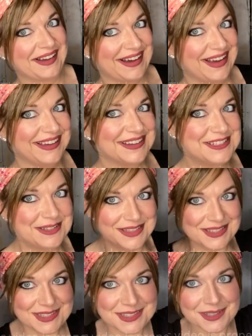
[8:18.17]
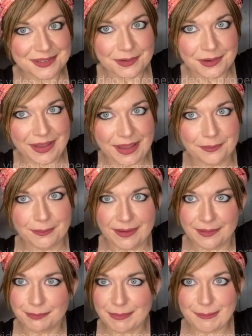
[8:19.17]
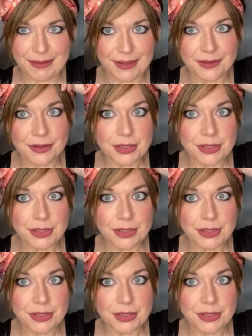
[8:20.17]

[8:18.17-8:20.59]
I could do this, okay, well, maybe